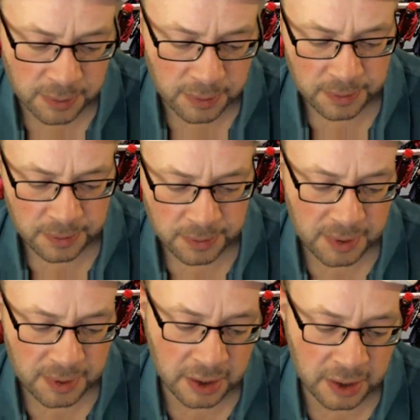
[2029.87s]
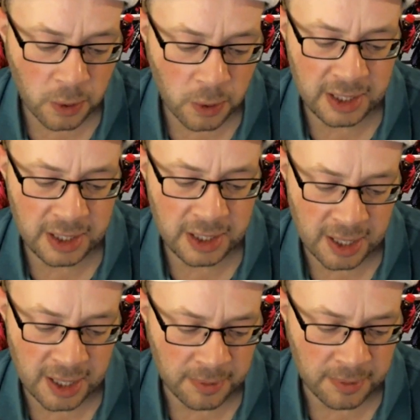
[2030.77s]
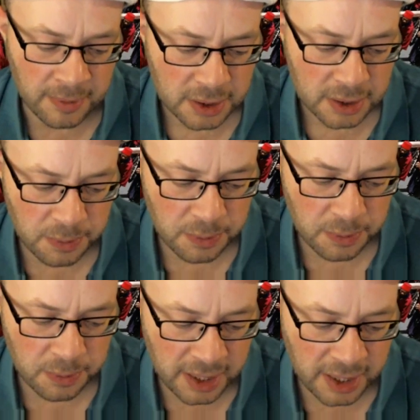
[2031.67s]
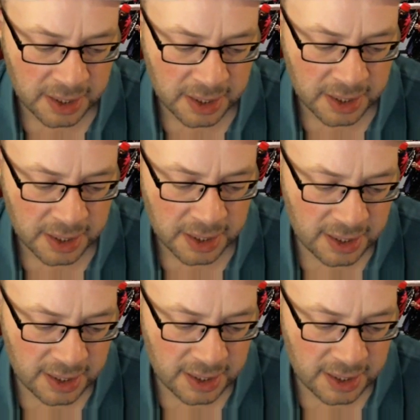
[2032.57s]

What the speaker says: behind one imam to pray Salat